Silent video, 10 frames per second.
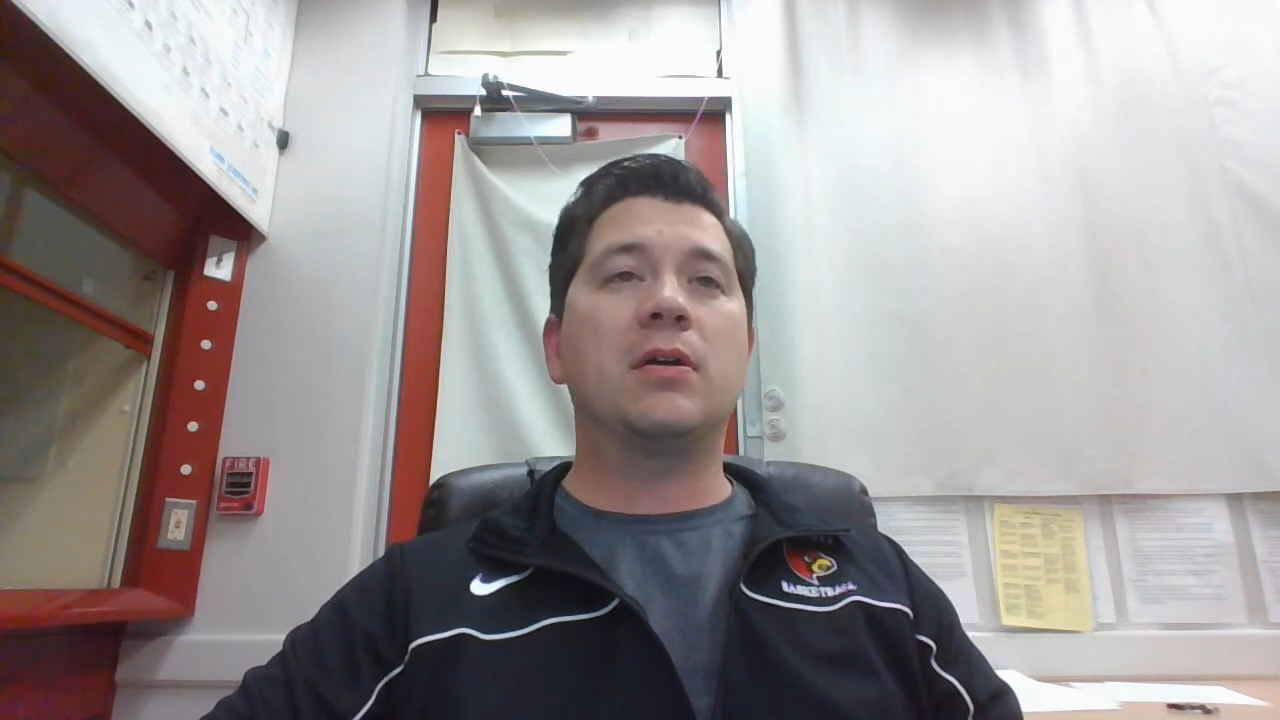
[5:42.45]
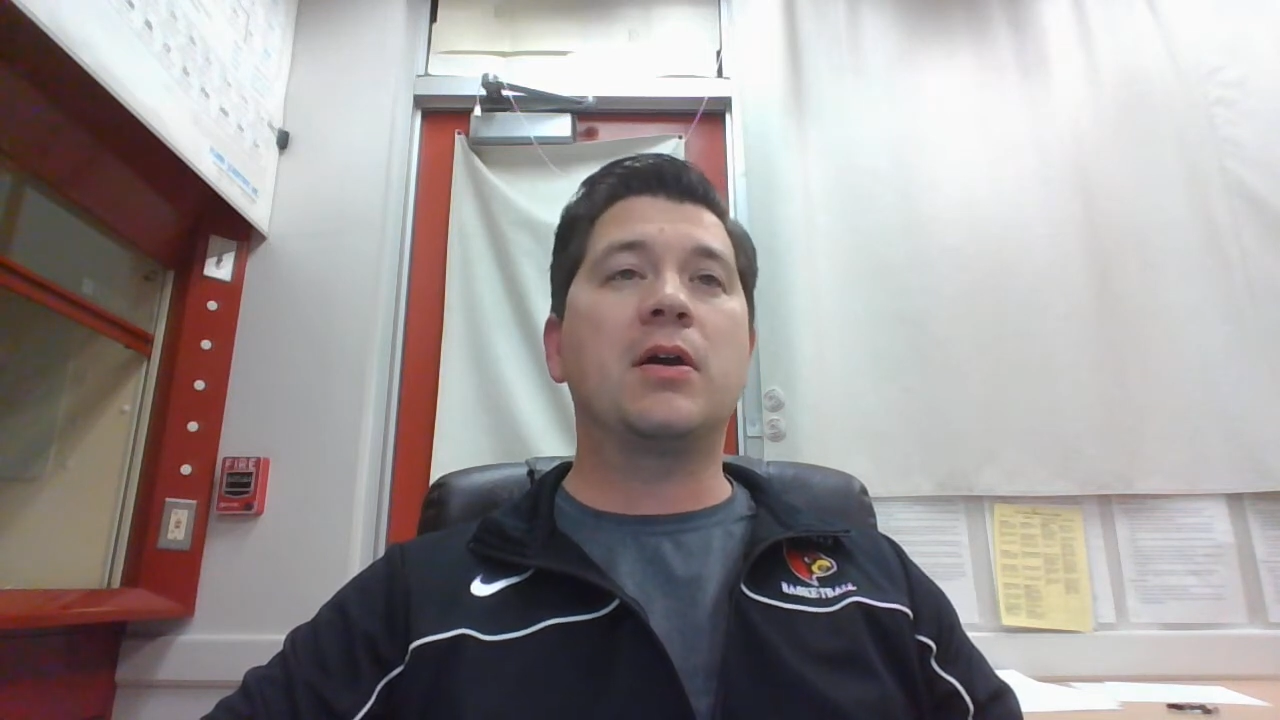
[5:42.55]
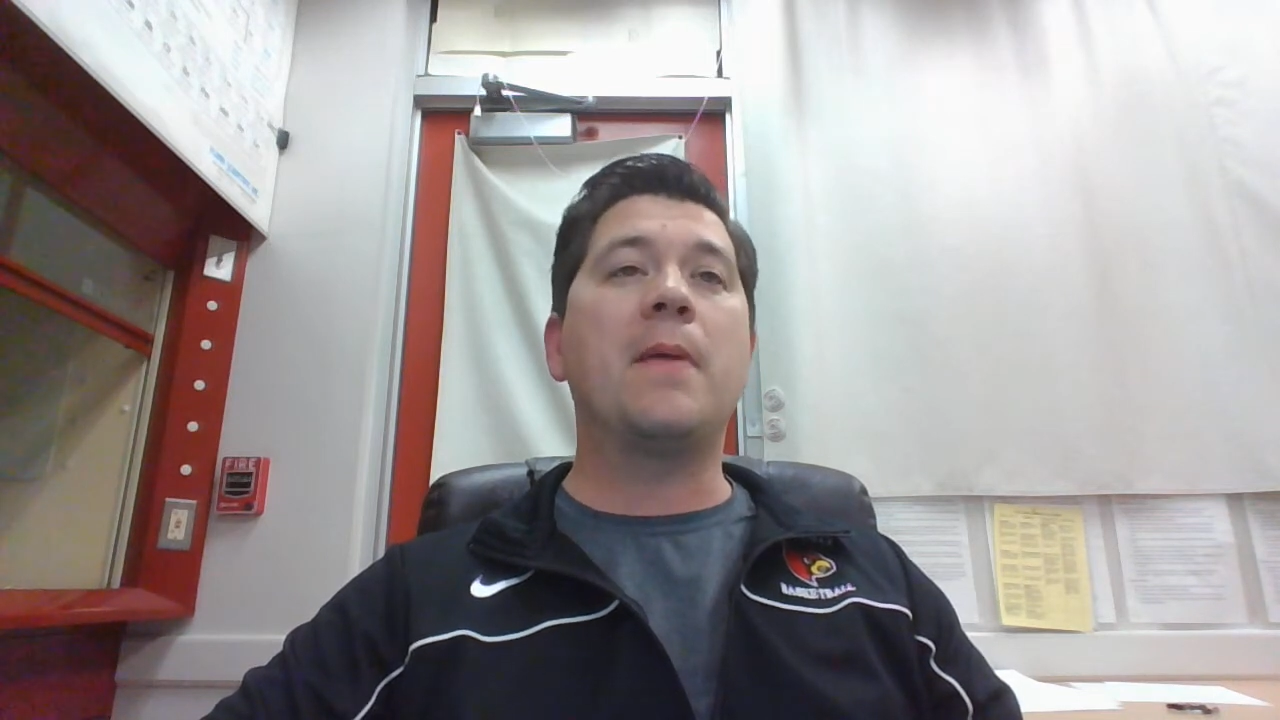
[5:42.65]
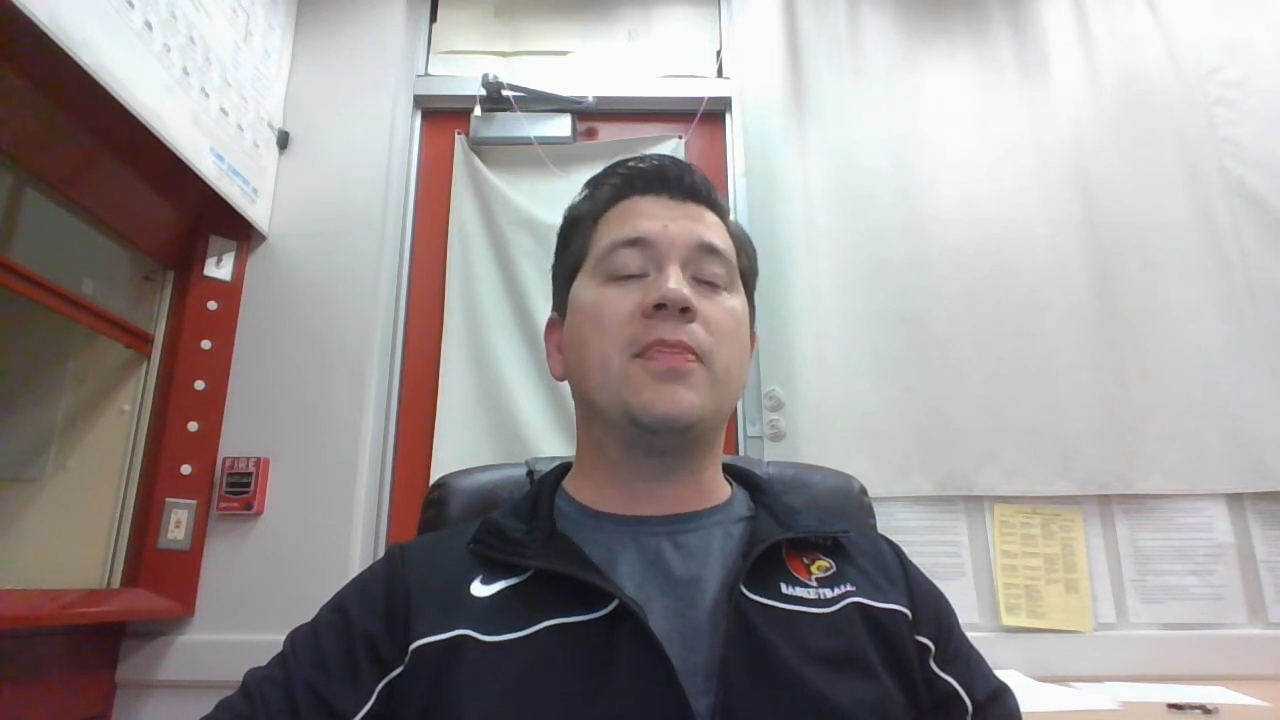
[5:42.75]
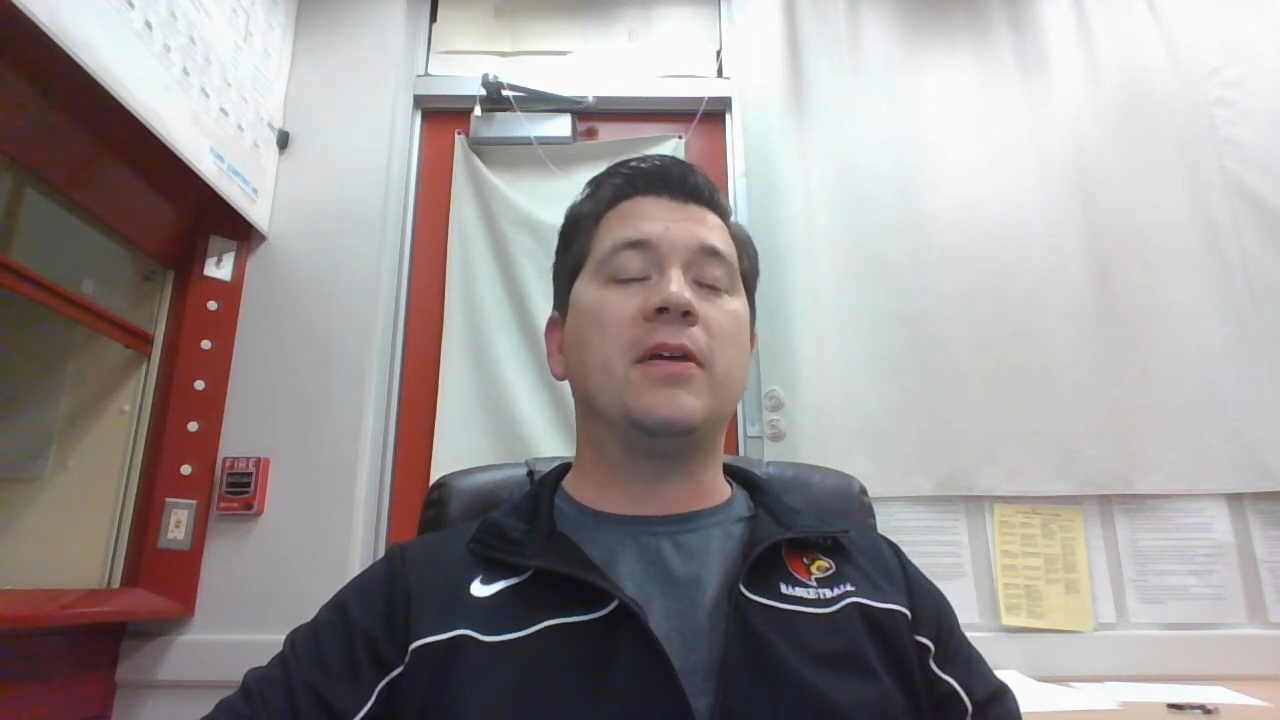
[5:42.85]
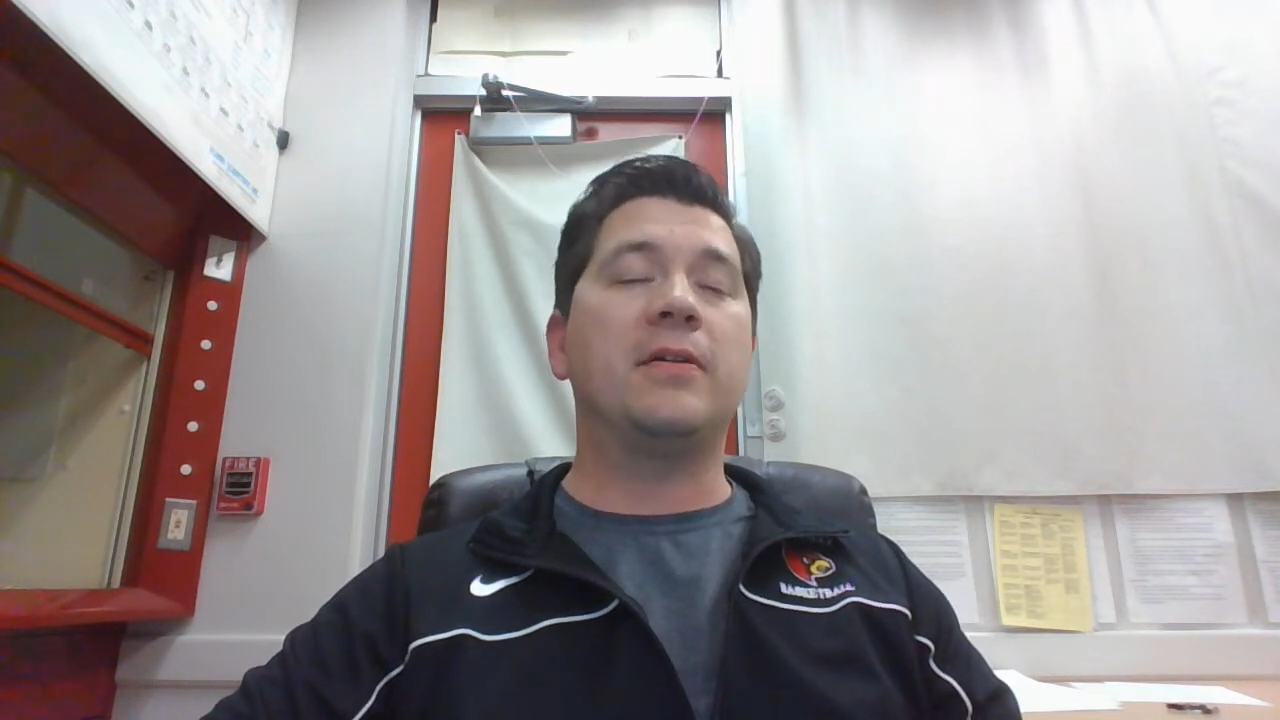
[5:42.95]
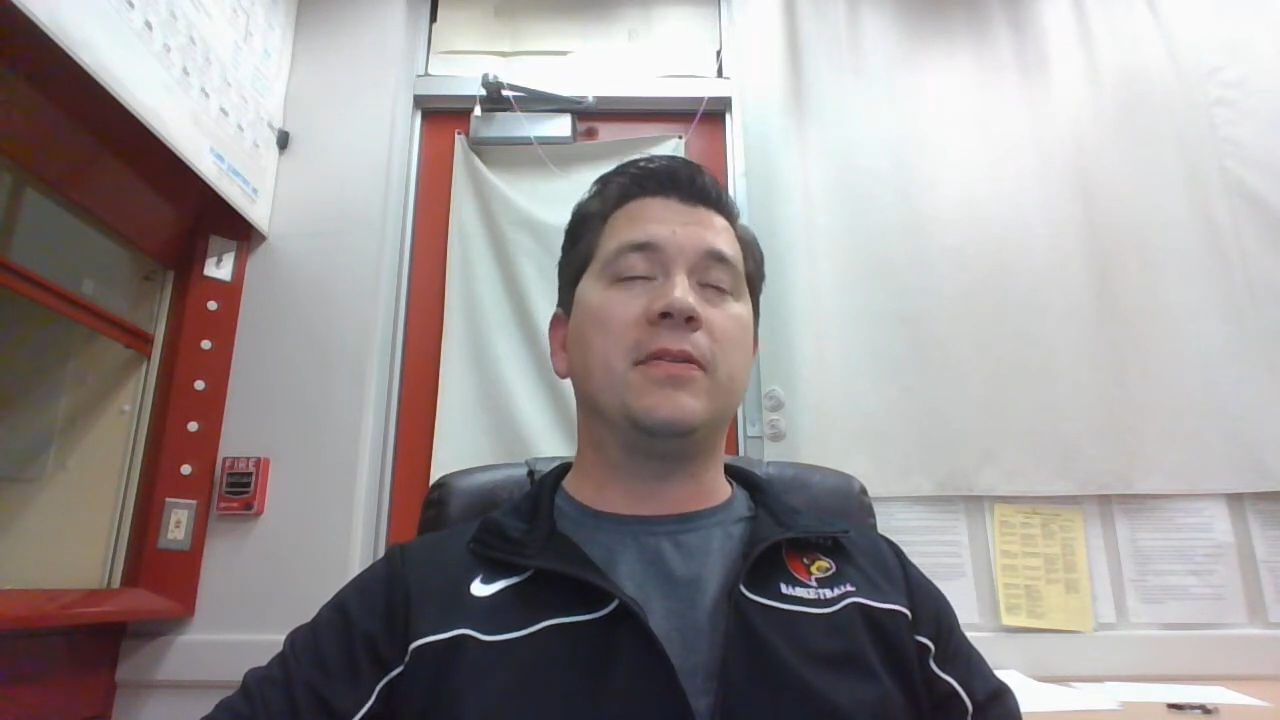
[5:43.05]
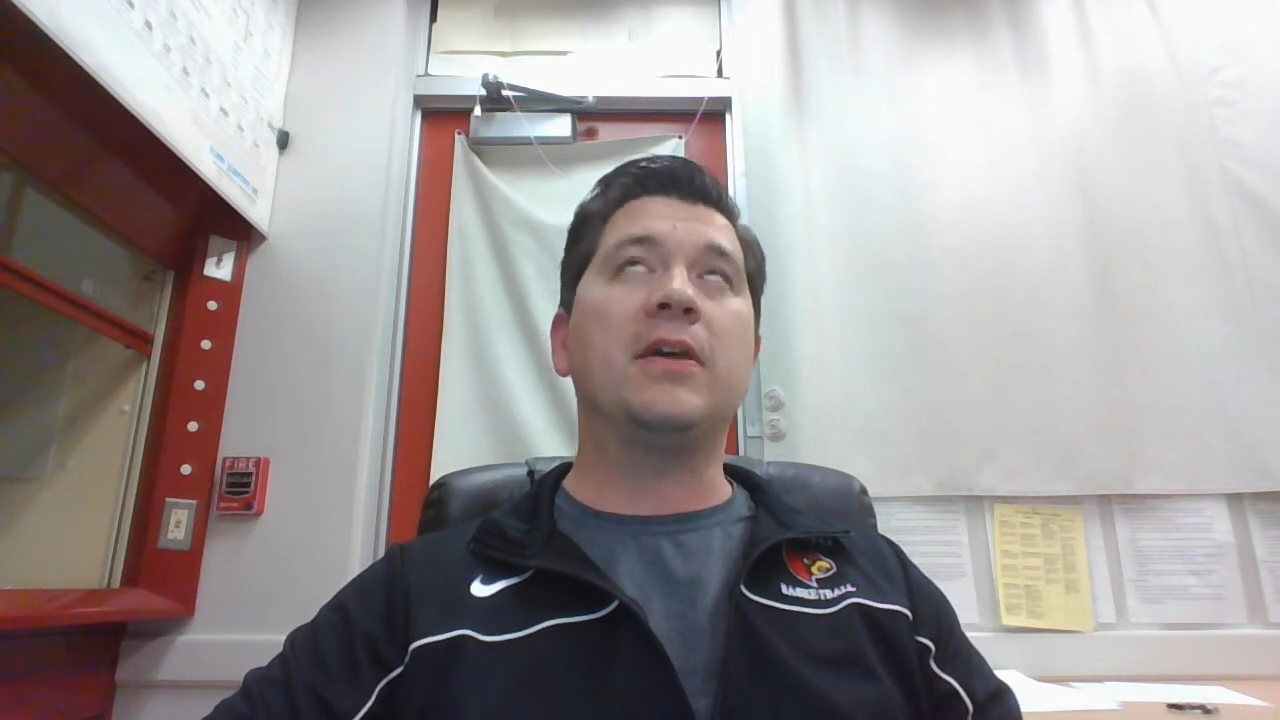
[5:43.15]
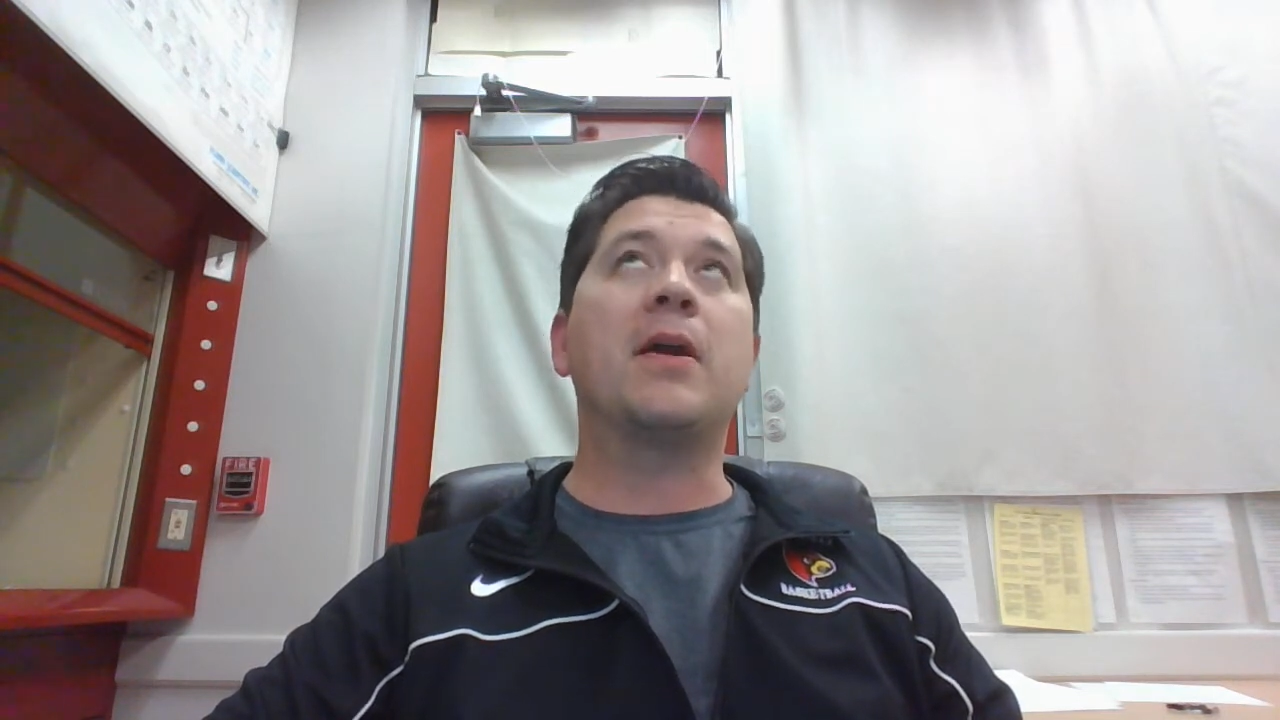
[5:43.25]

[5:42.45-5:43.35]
the